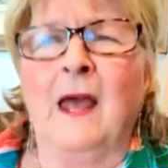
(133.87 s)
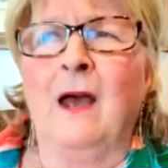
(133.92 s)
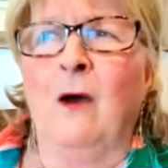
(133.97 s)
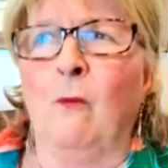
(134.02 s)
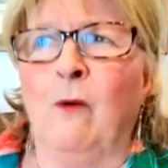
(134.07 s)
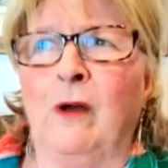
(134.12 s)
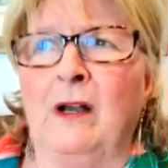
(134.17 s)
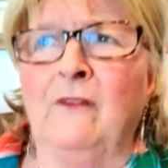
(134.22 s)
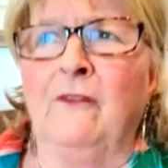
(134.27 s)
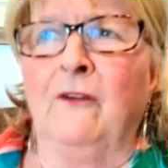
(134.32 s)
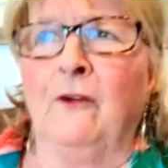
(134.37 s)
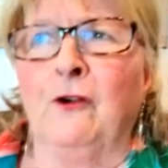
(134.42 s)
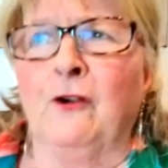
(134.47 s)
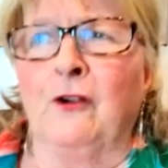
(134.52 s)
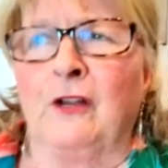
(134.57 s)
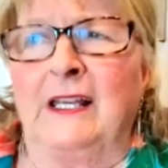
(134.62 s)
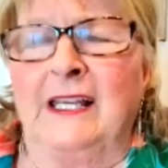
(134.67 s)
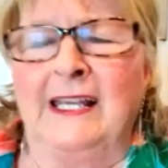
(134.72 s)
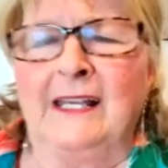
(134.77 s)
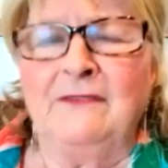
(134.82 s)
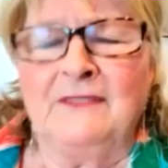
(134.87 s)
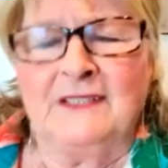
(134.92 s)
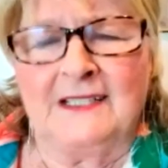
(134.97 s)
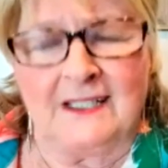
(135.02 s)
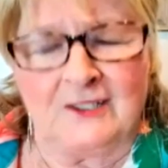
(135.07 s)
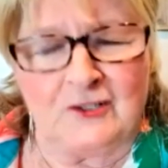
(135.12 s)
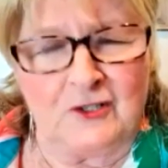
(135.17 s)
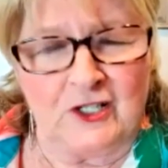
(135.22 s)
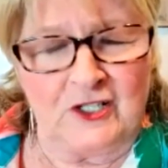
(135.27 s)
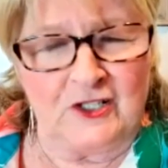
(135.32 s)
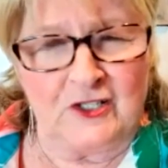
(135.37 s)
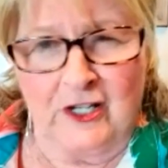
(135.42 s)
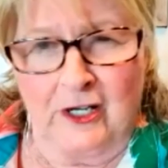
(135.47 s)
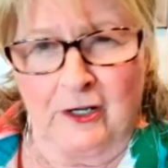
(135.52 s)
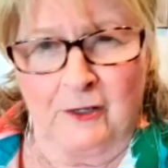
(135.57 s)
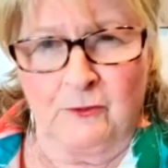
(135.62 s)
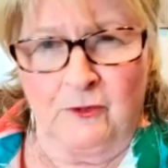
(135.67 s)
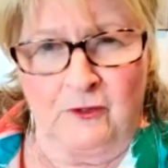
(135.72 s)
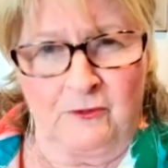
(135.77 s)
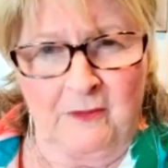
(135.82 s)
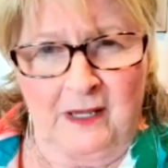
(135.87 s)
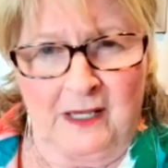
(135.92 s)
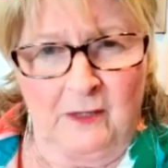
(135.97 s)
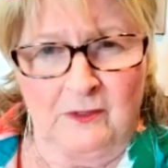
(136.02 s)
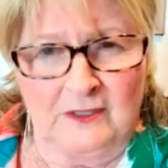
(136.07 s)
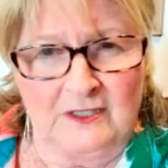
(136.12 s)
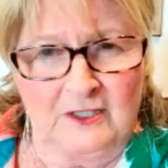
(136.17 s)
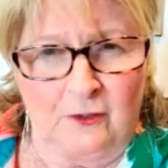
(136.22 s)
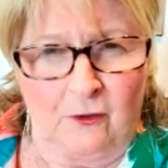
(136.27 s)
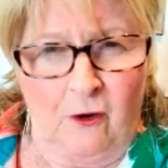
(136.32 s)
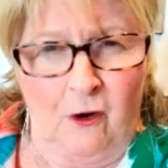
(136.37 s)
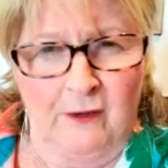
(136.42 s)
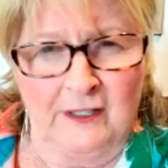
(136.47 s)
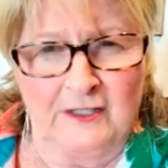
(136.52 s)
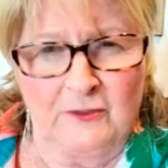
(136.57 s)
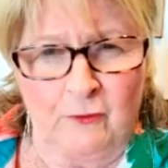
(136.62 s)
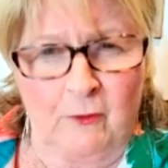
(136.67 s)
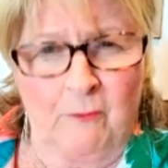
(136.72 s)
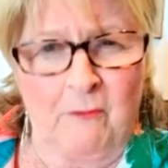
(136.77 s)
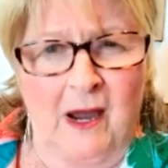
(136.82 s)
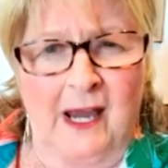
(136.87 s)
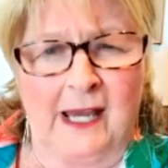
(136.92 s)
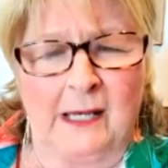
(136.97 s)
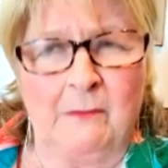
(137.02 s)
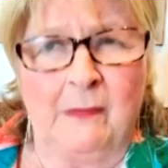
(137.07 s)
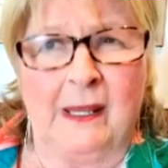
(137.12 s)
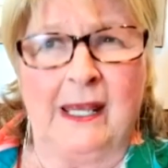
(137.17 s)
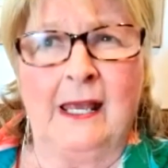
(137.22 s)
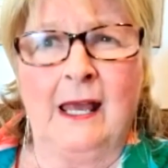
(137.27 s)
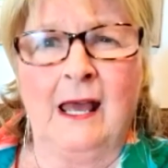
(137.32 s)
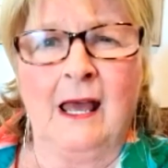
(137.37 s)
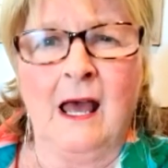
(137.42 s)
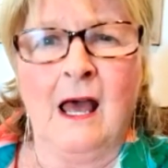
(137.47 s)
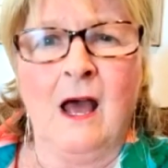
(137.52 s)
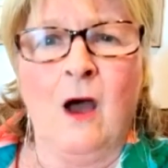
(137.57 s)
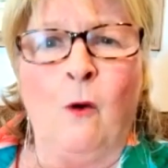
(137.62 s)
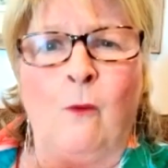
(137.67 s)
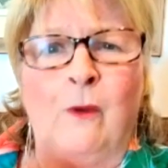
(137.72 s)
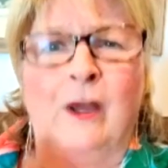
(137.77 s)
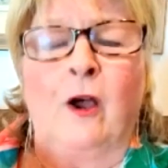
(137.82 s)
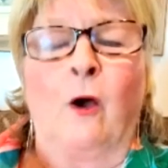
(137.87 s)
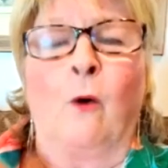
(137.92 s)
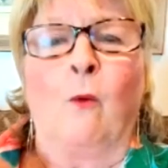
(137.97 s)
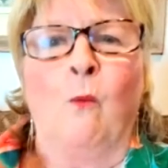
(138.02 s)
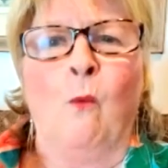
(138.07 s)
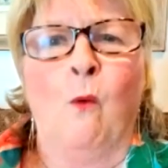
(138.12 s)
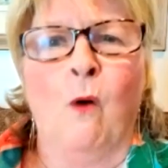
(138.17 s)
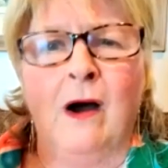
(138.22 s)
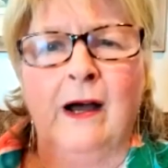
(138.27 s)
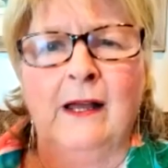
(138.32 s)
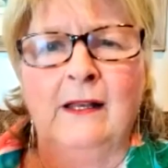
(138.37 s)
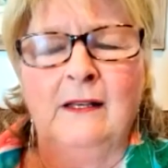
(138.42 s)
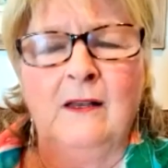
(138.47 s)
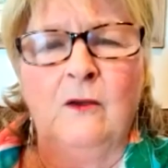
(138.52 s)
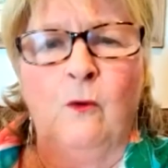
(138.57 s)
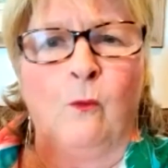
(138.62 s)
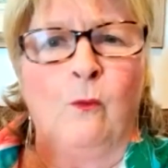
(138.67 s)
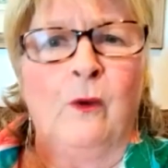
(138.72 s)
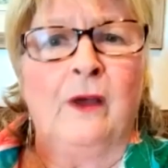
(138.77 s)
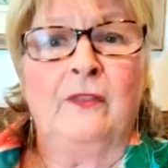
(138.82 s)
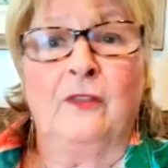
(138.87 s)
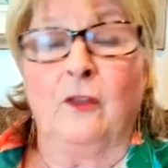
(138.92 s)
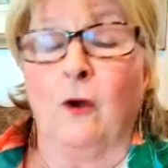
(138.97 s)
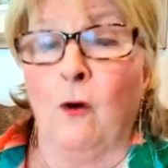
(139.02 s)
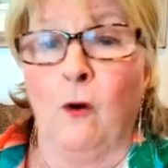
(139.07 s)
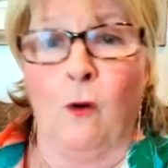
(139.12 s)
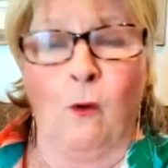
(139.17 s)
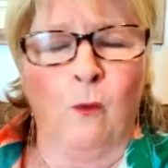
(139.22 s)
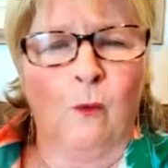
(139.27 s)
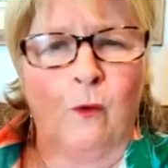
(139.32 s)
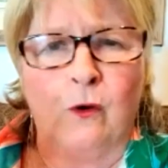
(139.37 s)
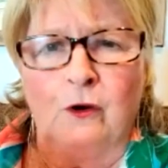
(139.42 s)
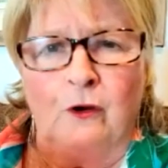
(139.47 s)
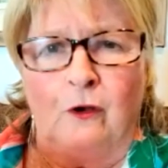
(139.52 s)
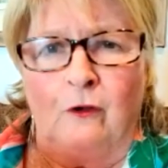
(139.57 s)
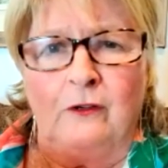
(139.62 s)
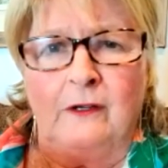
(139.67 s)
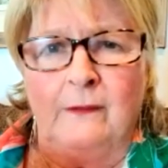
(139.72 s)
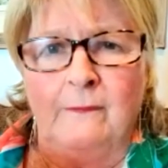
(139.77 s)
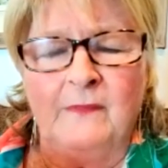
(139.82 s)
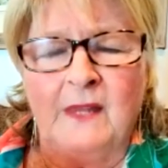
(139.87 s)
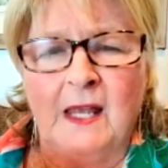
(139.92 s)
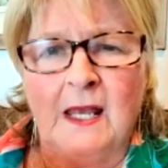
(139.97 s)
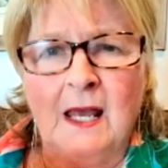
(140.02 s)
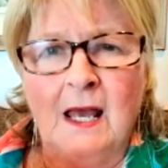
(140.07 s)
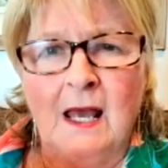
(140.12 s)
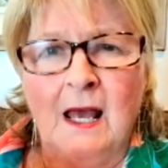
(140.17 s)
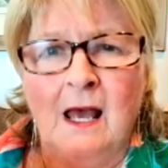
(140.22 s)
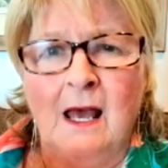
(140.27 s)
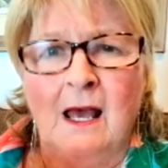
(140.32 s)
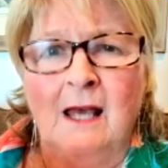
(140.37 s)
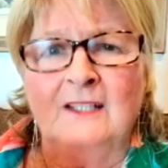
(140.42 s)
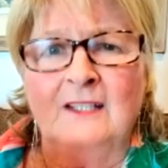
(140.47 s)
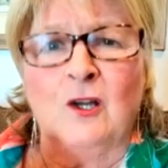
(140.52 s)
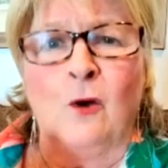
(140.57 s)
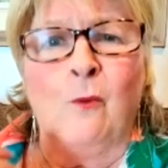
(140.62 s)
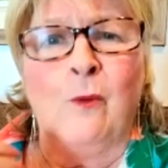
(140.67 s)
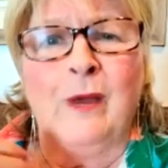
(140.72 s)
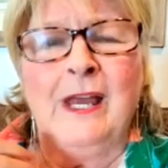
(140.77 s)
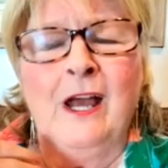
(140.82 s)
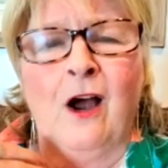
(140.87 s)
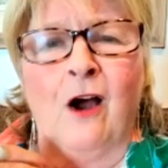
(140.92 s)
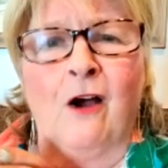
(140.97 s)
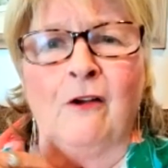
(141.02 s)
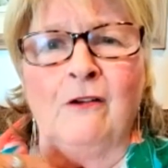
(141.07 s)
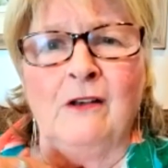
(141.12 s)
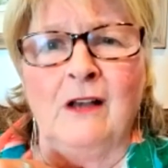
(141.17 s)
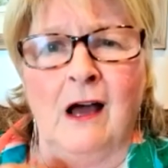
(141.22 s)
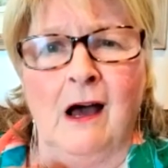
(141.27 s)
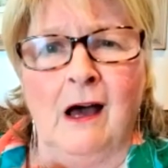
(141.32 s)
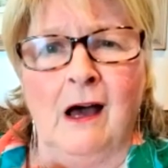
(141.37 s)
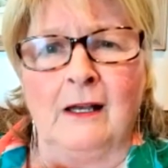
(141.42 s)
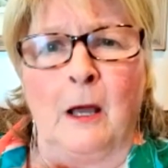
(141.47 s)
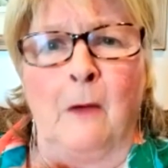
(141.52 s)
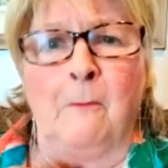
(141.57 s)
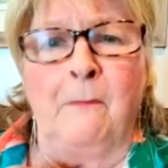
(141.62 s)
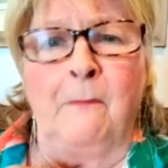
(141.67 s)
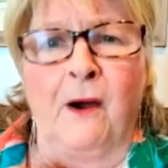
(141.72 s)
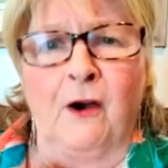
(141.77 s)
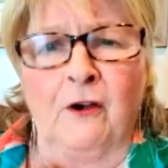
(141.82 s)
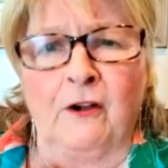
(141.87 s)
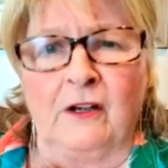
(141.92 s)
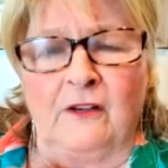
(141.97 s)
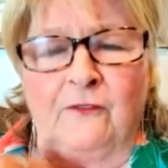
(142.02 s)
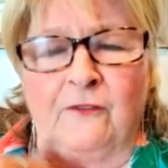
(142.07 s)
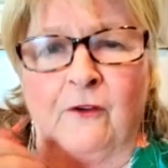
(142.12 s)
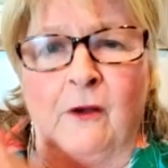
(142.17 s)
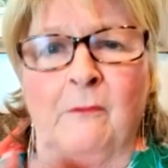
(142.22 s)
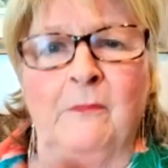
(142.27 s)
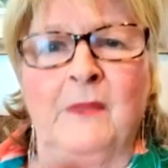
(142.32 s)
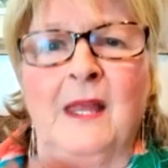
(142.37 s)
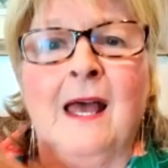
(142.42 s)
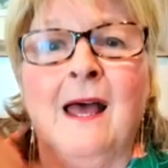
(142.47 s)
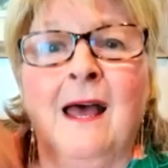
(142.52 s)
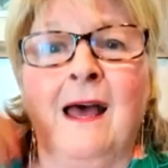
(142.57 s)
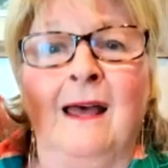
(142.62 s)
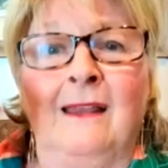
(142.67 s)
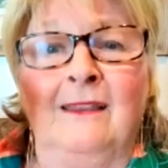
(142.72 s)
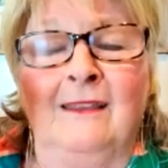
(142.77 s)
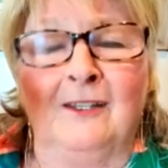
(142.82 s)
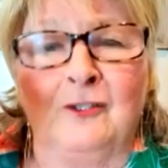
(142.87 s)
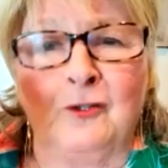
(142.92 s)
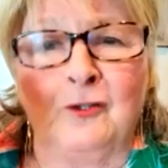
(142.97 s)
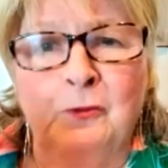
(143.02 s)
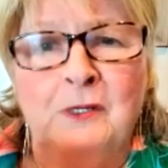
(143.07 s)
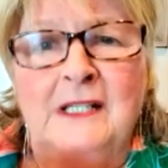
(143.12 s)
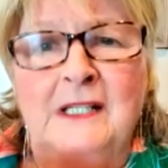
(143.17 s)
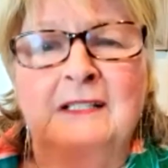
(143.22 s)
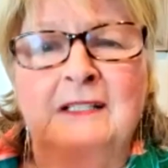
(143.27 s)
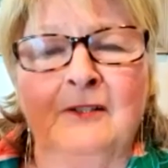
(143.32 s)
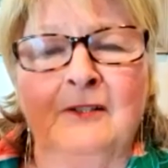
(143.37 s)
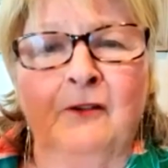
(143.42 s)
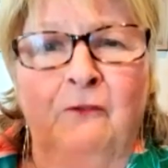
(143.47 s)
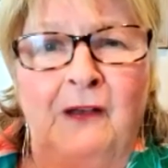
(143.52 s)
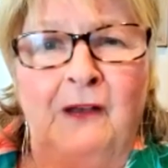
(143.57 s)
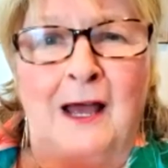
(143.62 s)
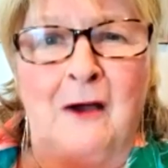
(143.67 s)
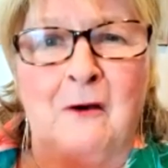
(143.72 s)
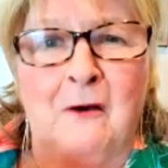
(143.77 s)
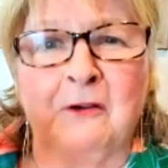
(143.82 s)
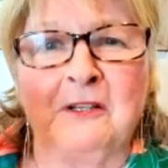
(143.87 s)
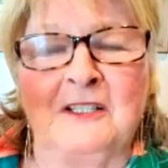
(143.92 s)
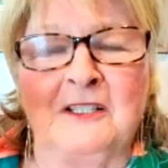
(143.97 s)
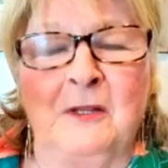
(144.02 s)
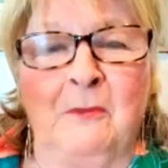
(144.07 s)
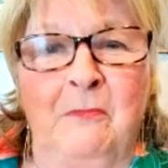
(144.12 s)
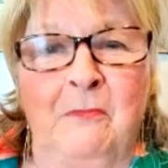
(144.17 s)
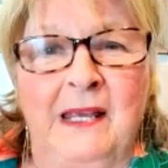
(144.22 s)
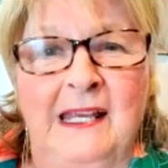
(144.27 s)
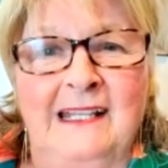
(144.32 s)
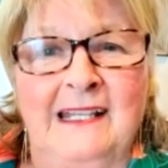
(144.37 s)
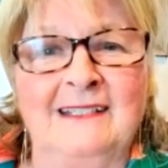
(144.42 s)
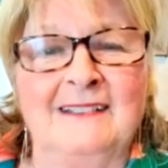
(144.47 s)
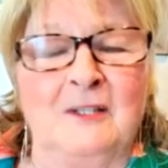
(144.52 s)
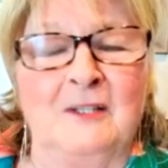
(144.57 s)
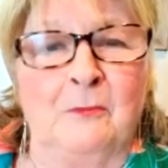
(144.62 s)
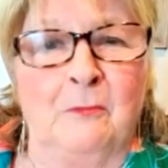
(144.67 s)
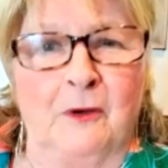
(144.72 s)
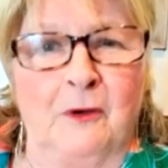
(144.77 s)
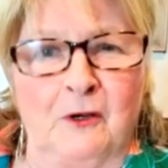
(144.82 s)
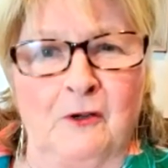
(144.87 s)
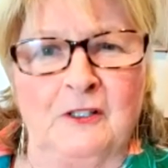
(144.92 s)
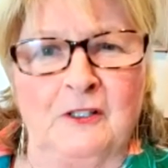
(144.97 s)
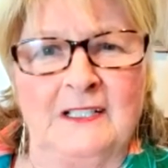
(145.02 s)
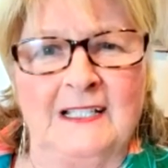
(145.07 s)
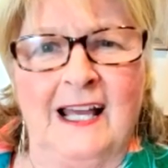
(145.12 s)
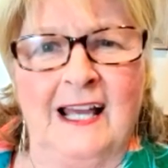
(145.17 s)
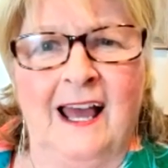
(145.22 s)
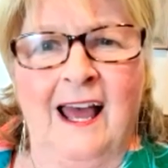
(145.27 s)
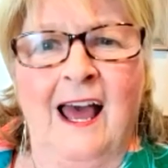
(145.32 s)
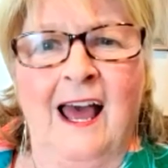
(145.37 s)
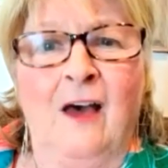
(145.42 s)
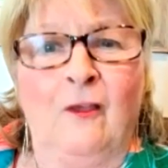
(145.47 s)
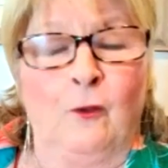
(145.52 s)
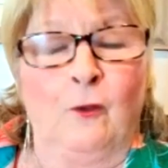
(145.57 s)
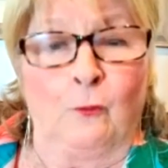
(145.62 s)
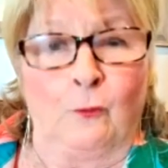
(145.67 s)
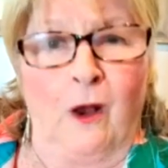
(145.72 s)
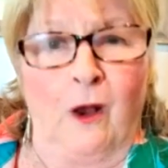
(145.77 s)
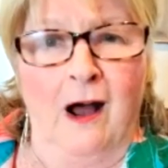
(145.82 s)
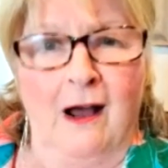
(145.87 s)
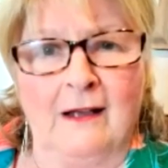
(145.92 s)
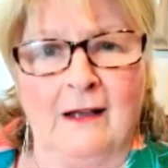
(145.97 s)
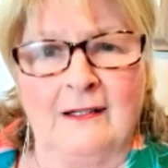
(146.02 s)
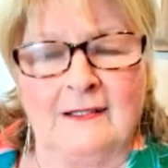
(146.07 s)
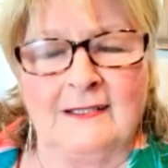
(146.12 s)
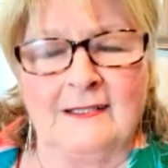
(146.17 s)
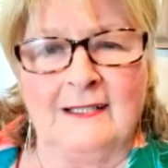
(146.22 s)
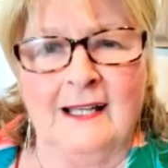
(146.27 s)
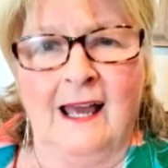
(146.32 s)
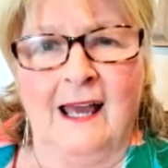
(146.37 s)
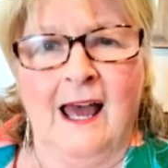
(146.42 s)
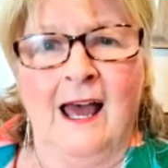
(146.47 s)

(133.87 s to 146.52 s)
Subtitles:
one of her gifts that she shared with me was to always remind me we are one with the whole world. So we are not apart from the trees, the flowers, the bees, the birds, the rocks,